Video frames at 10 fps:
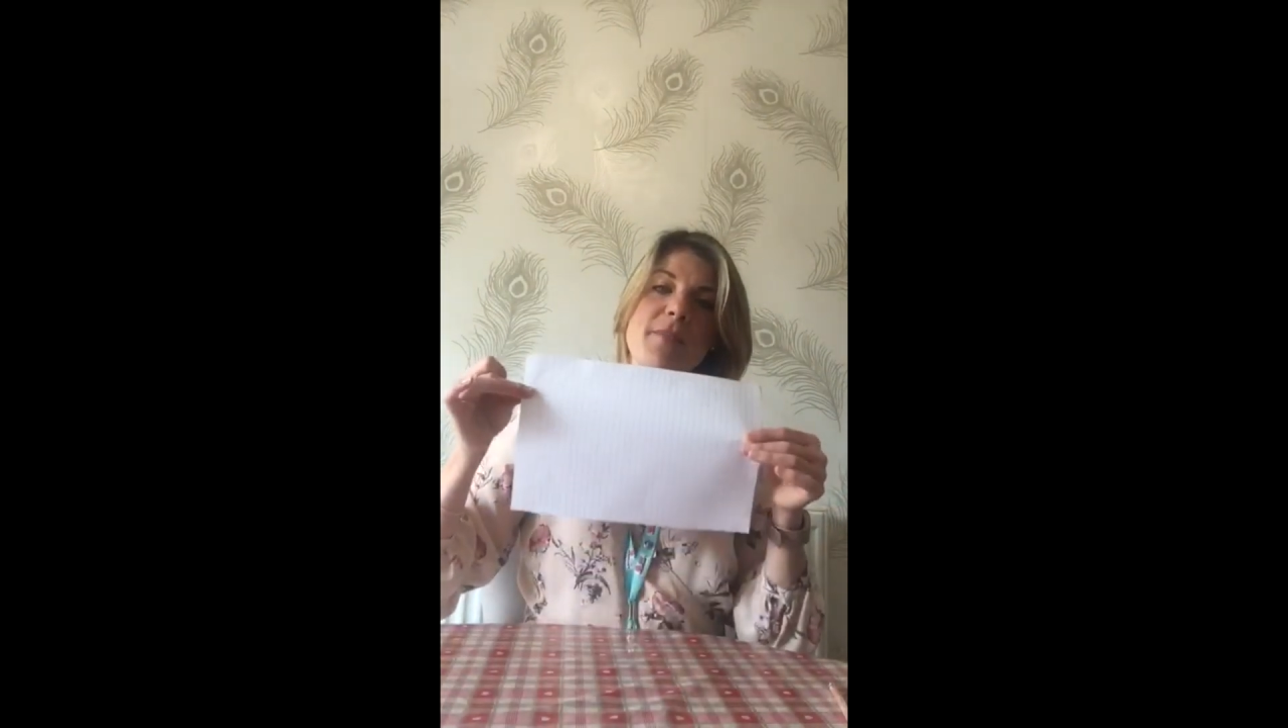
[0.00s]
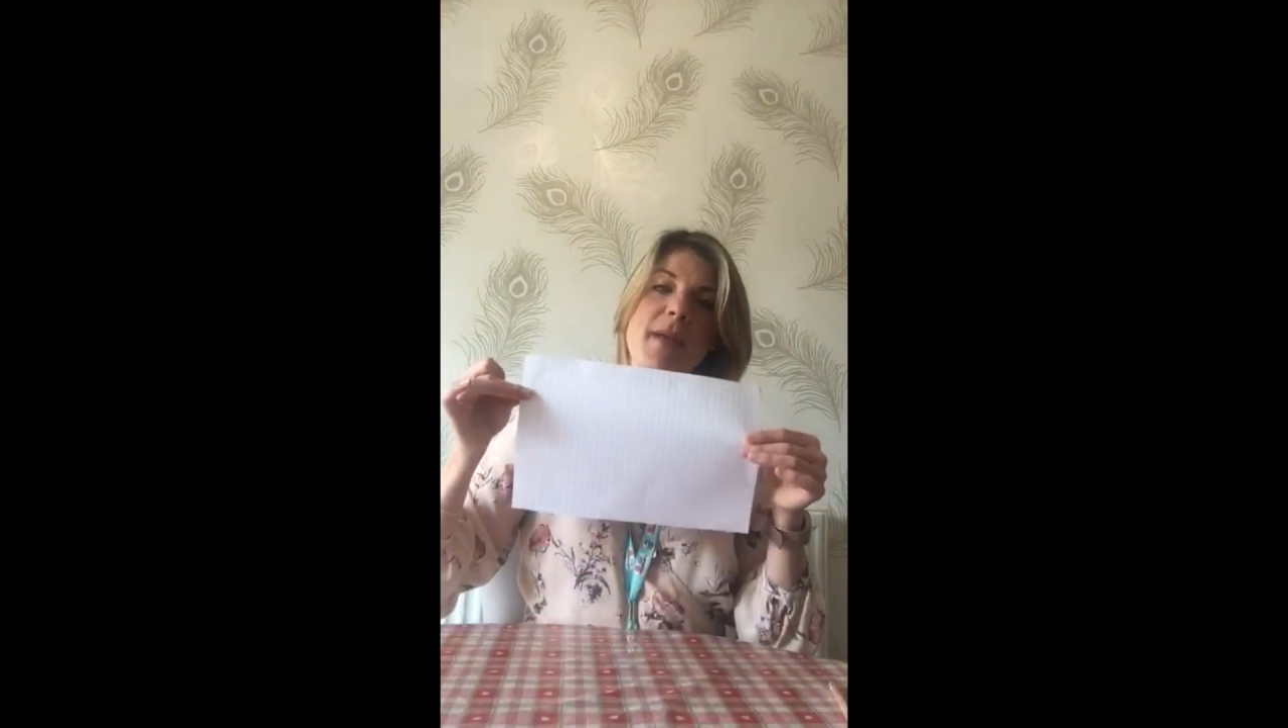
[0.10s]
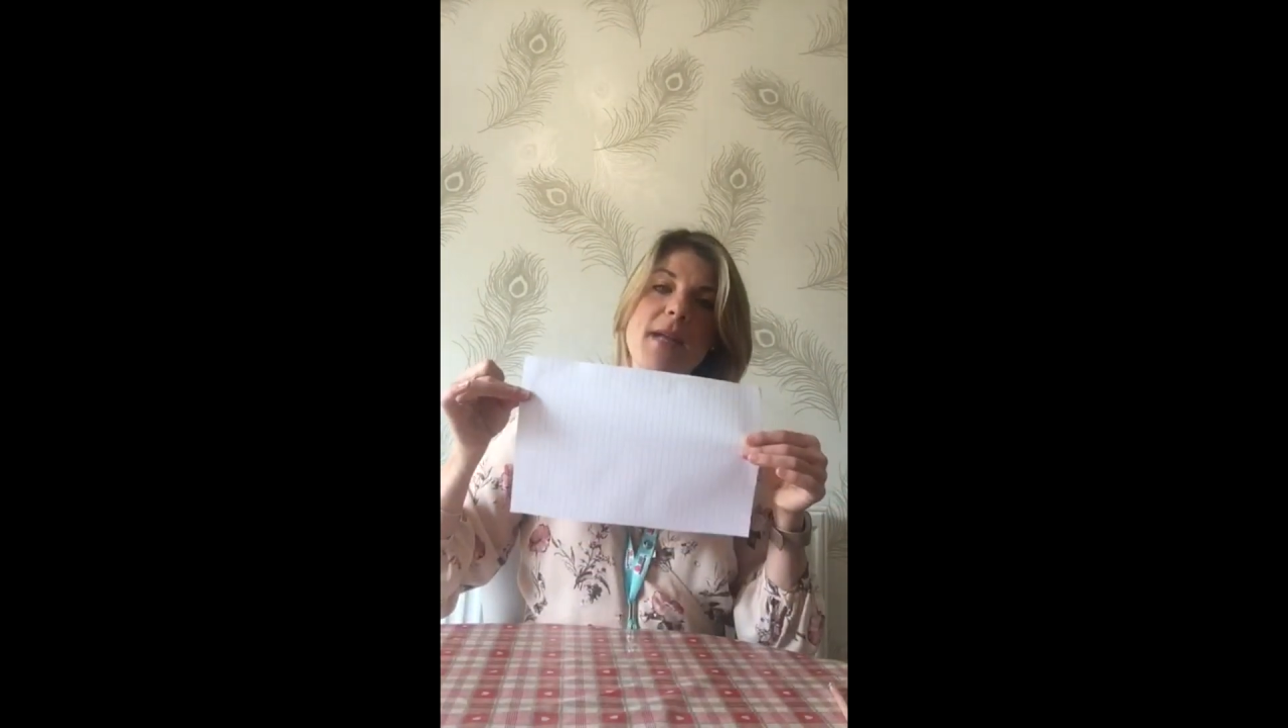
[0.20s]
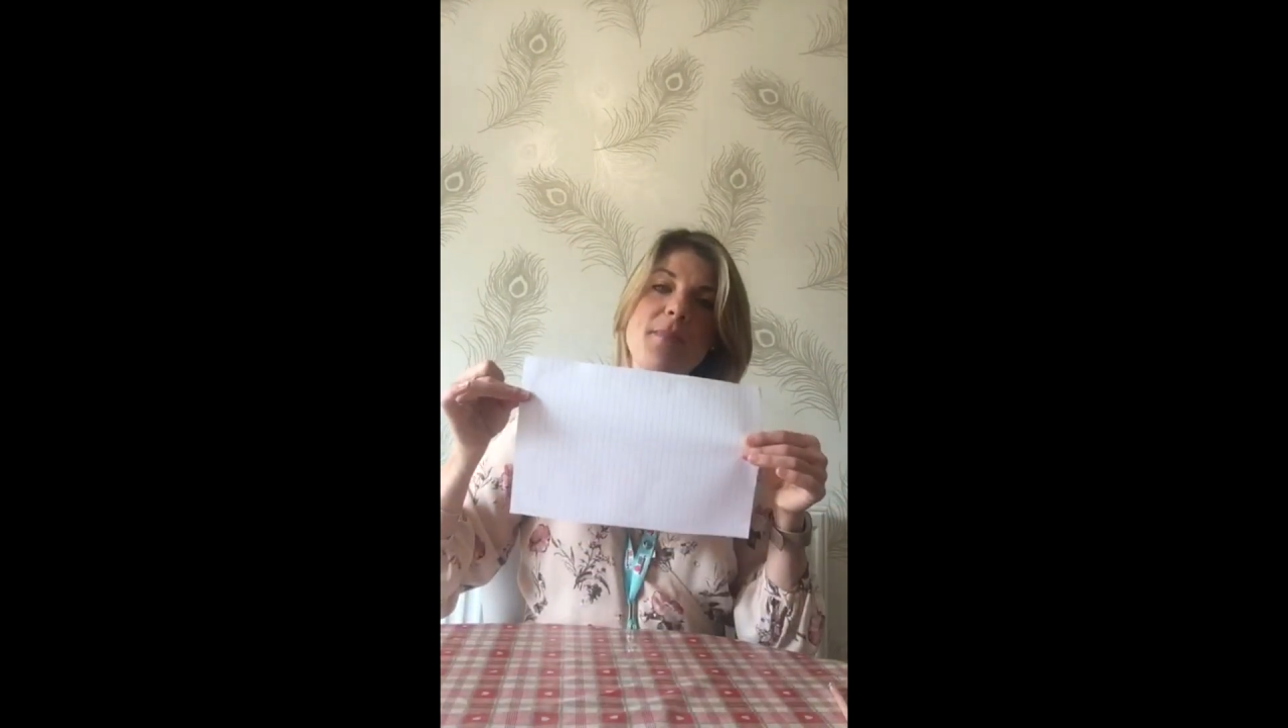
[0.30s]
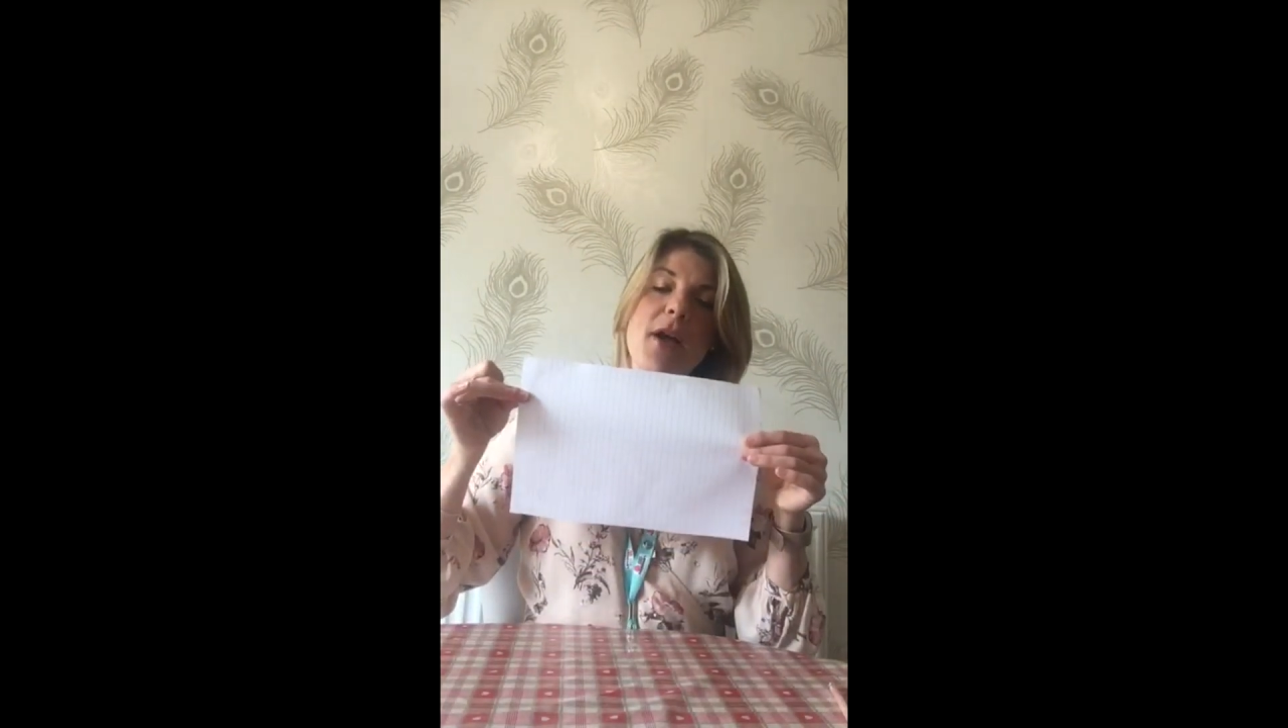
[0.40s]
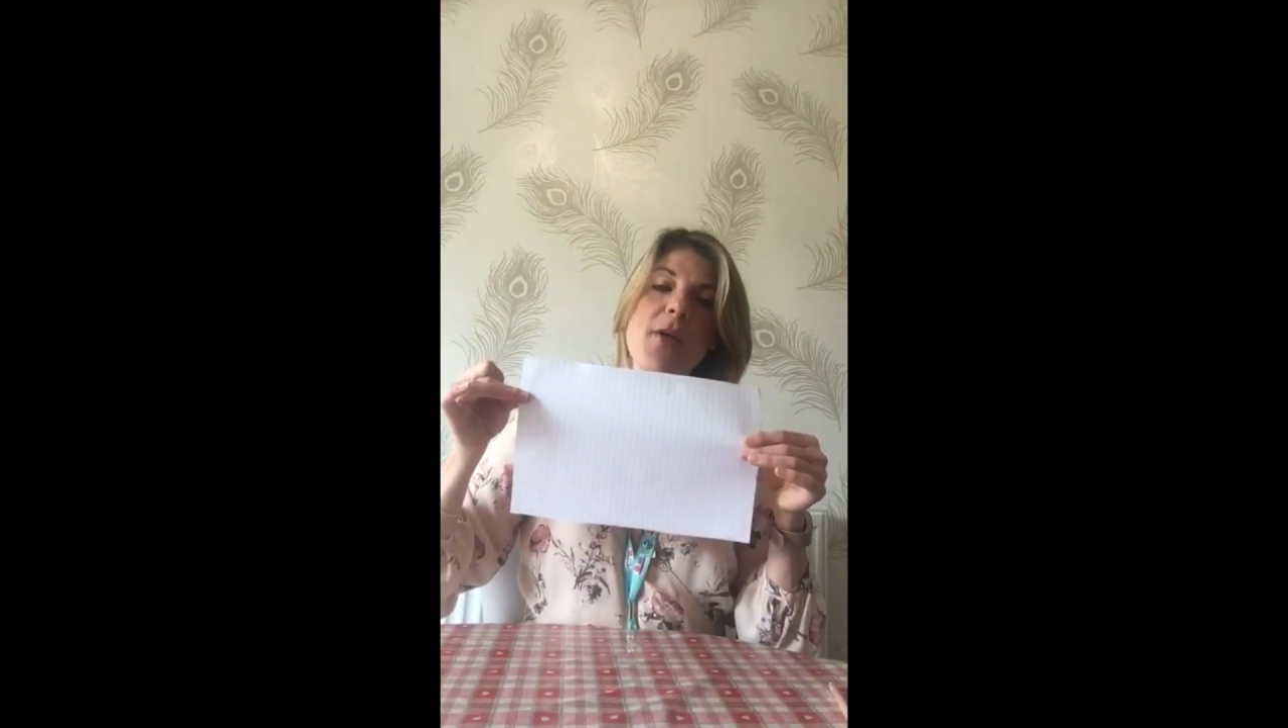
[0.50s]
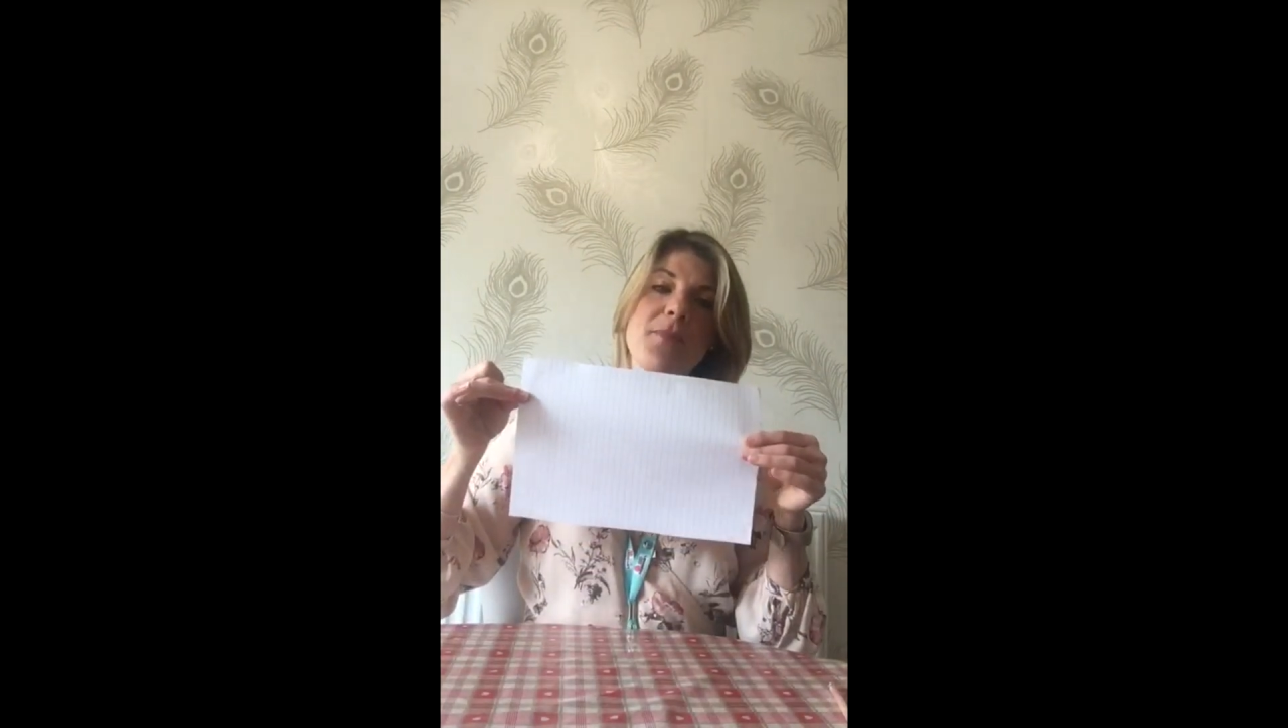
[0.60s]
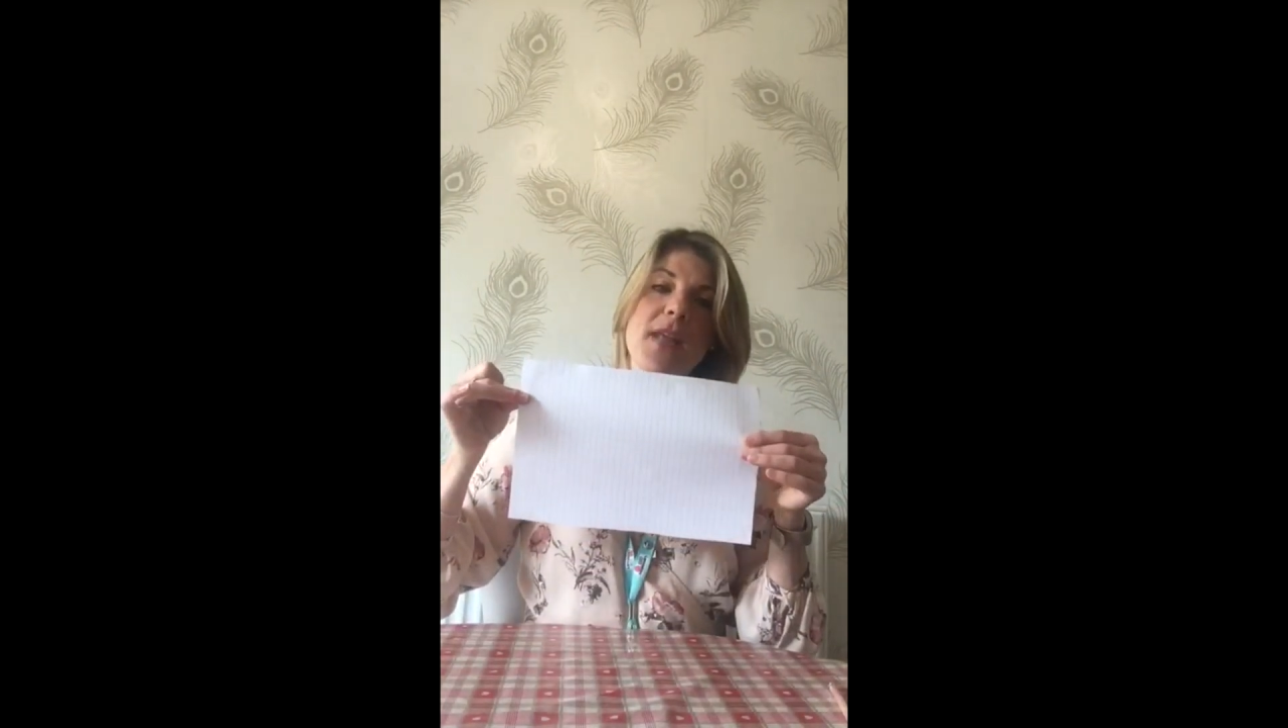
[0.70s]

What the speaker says: of paper,